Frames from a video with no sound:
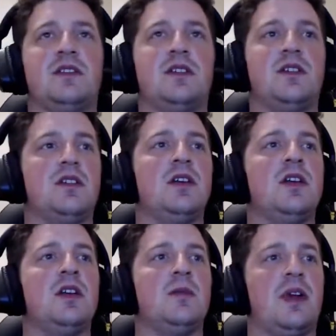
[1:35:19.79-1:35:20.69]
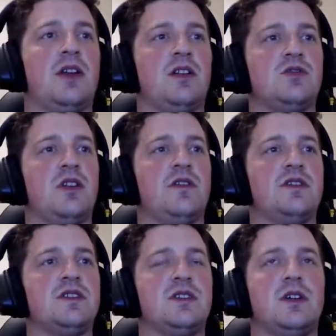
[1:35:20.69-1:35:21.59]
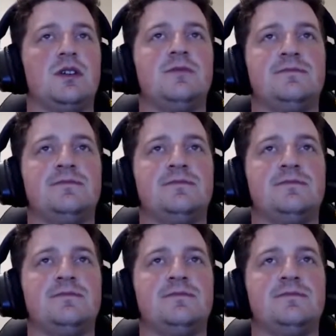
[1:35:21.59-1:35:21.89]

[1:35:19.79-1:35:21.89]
to the drivers. So